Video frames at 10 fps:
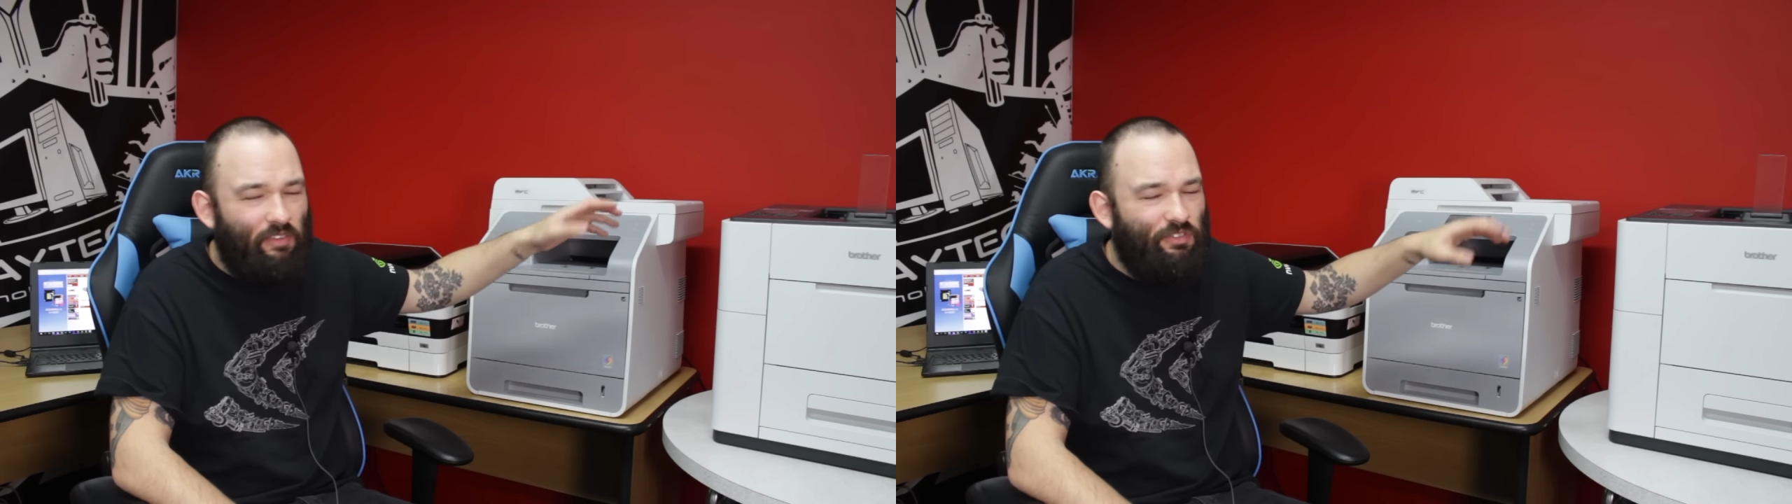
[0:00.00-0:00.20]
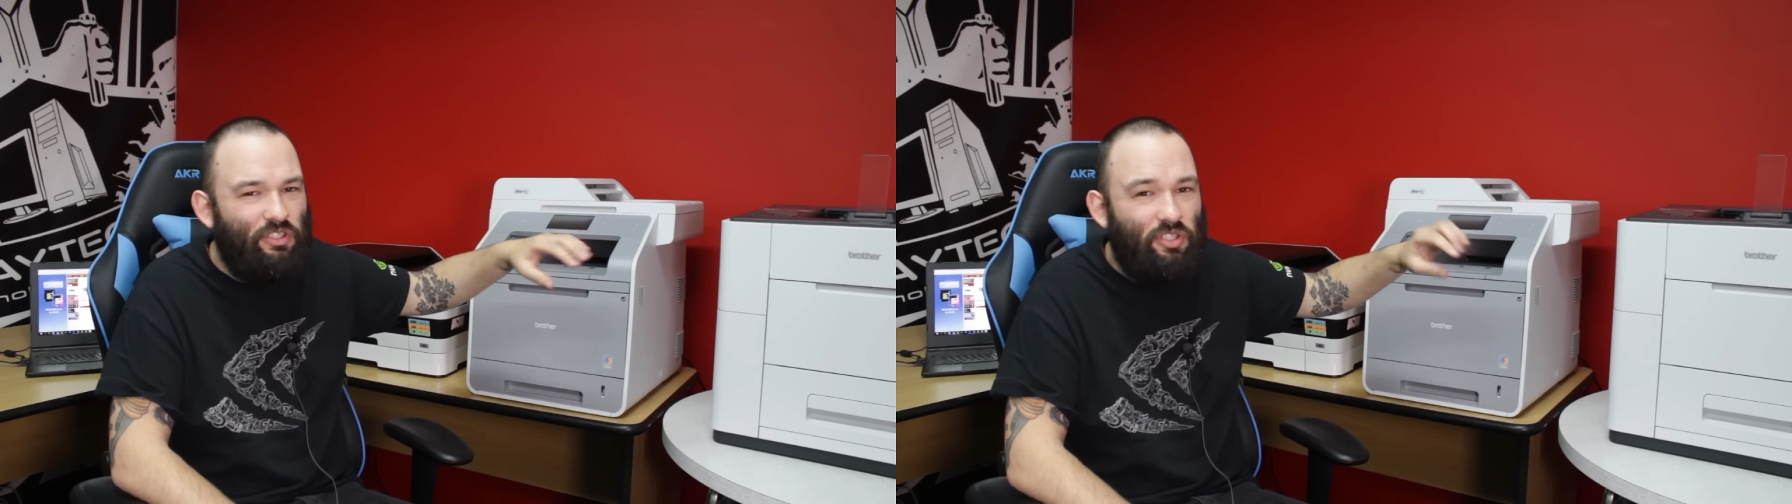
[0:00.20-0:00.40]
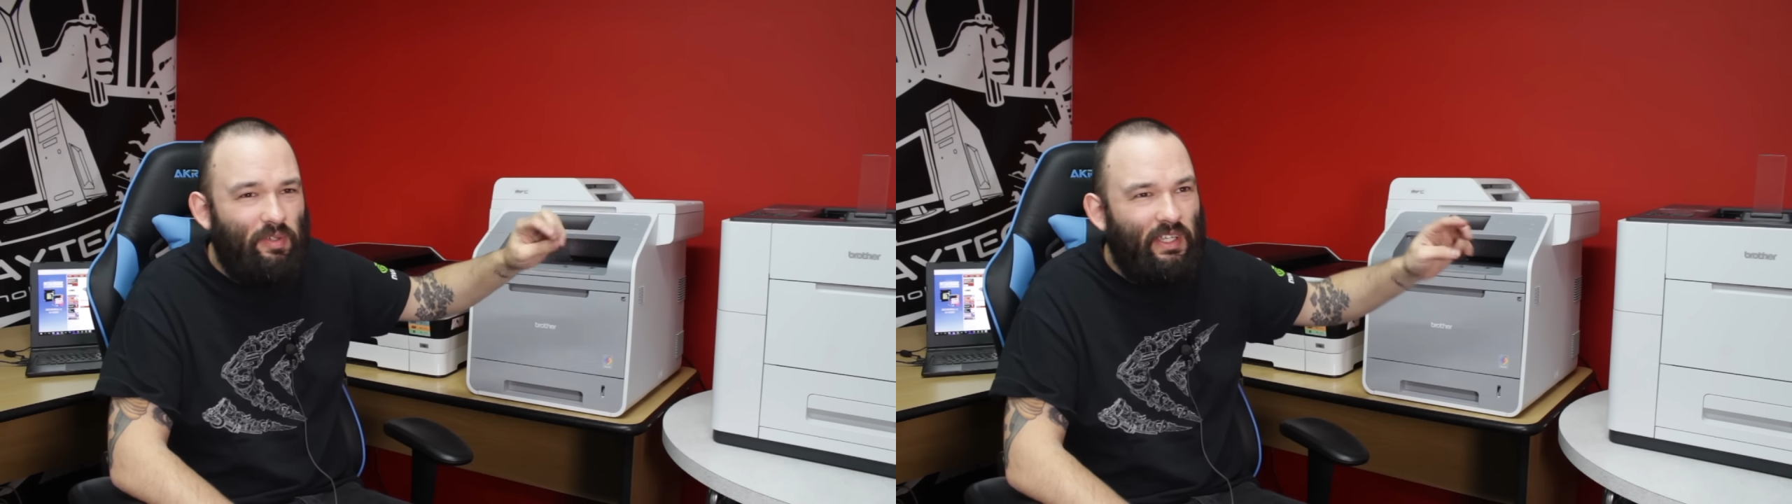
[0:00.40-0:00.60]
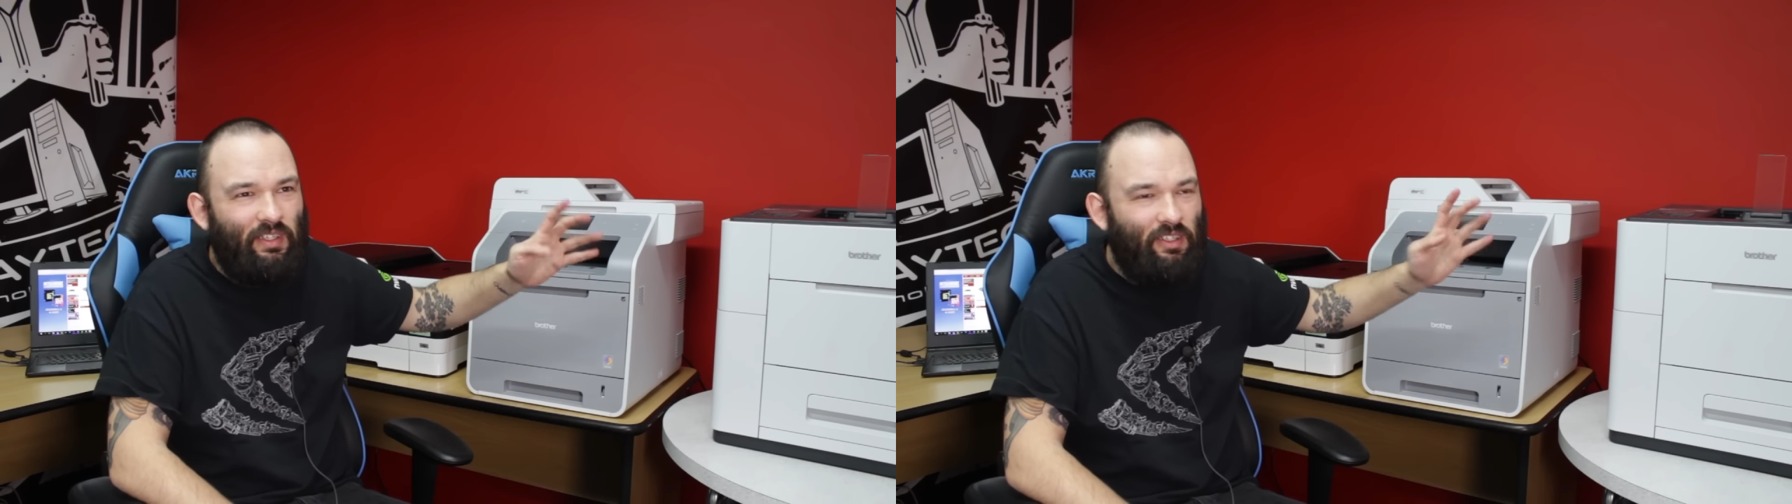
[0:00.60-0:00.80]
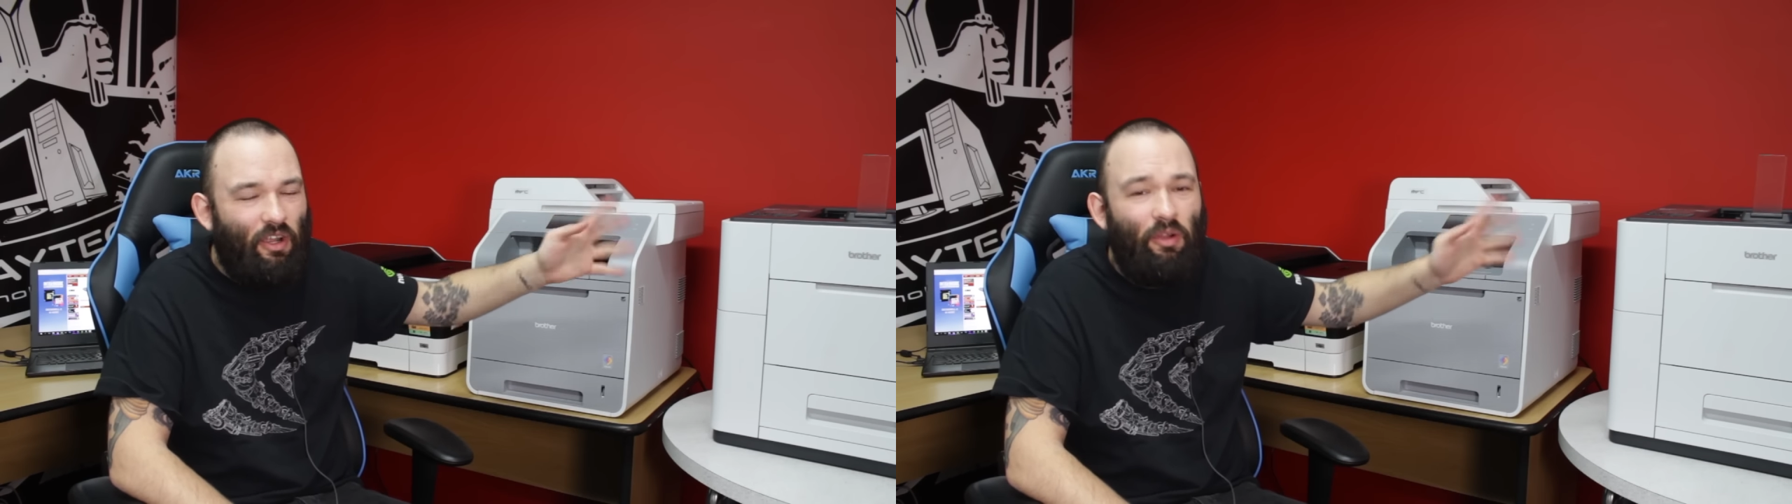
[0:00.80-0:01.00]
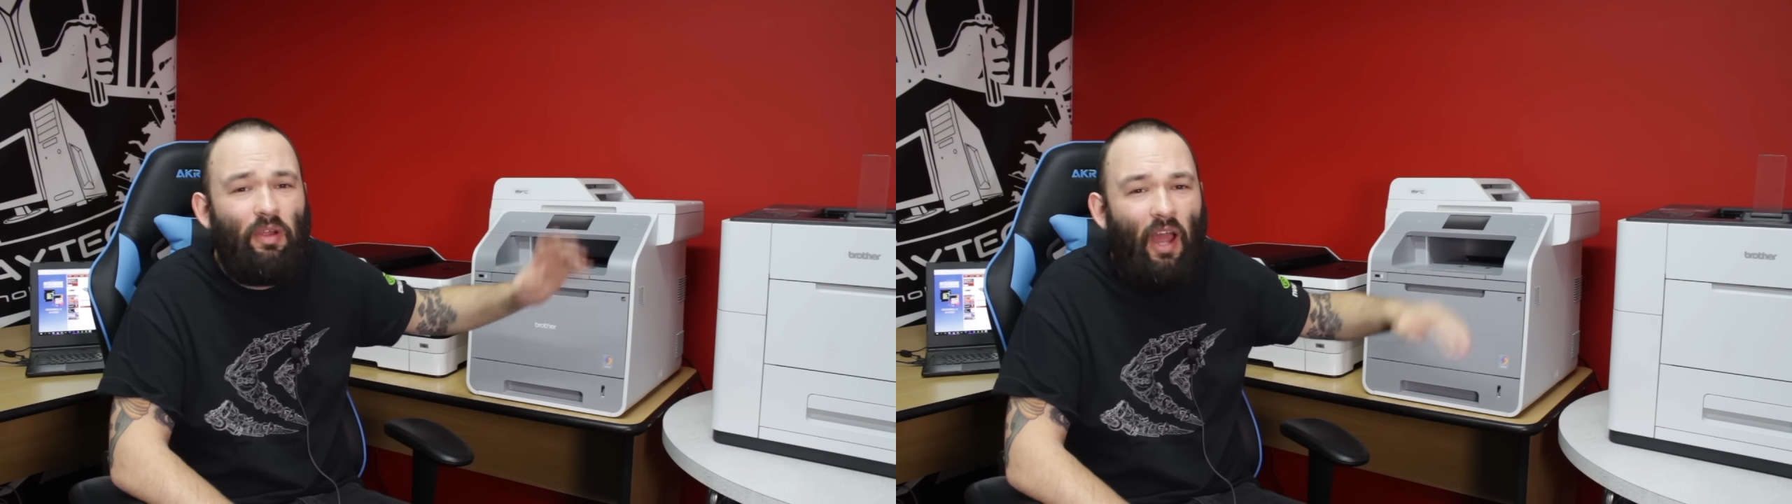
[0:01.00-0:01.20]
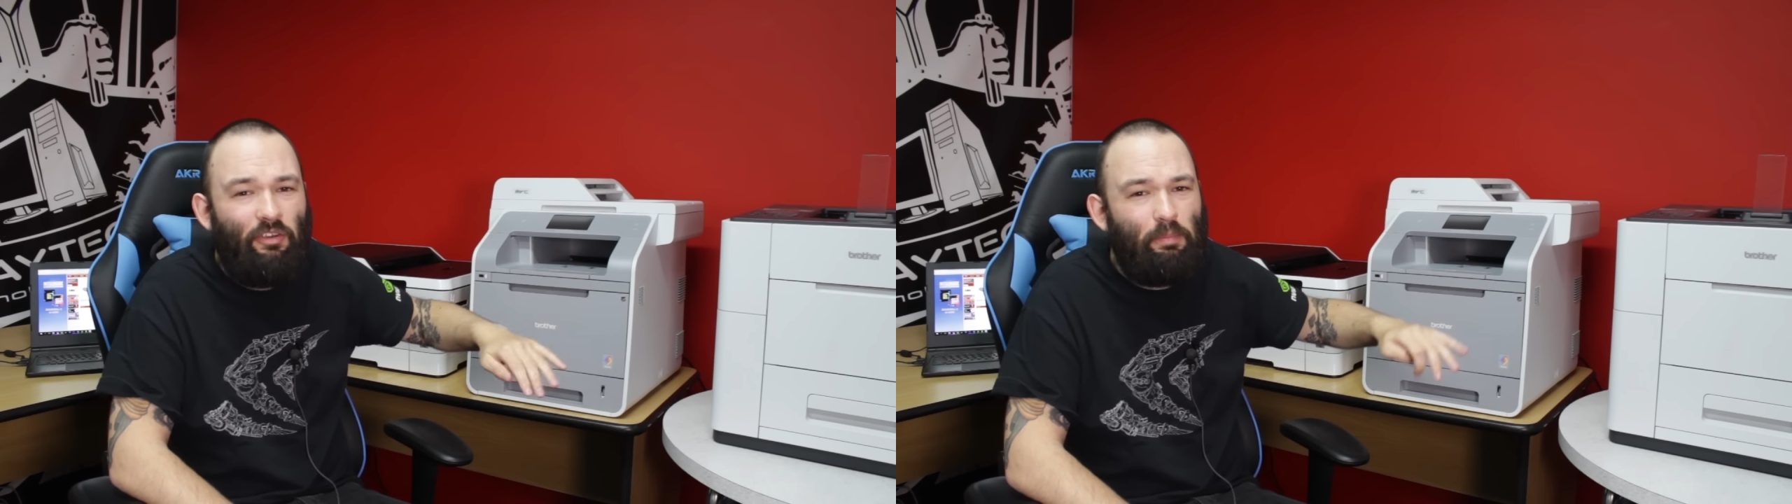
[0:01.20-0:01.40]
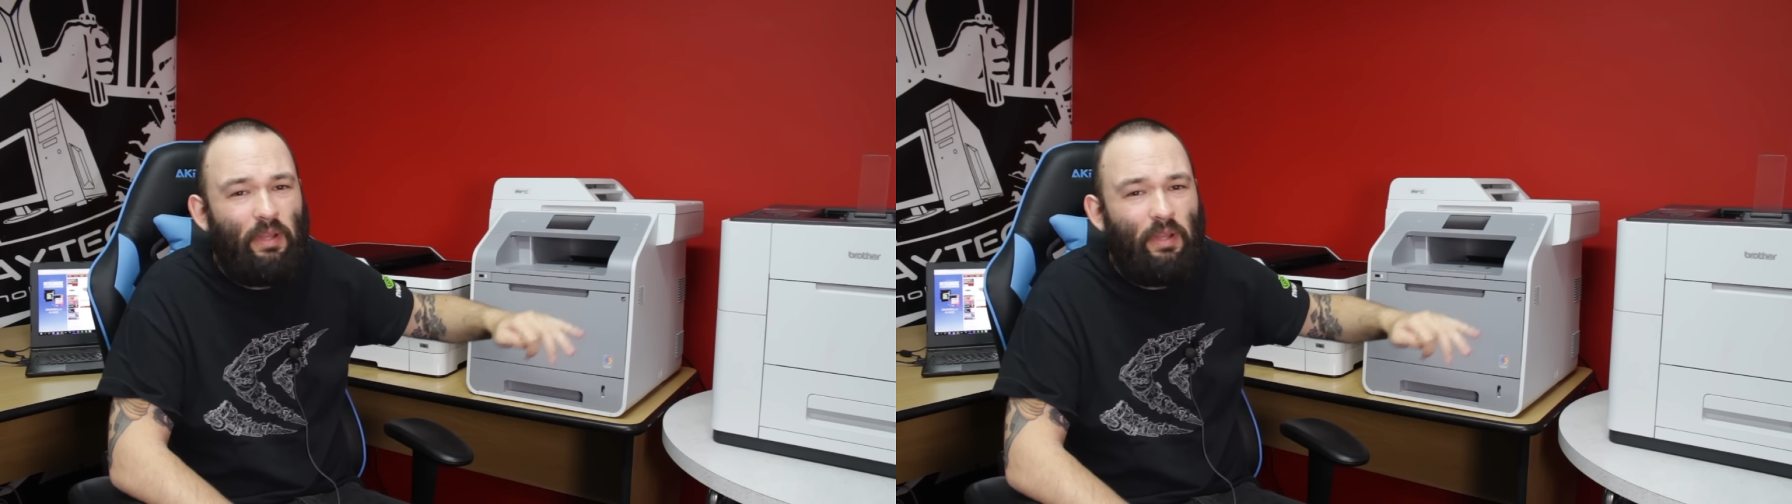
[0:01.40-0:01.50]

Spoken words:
if you're doing 100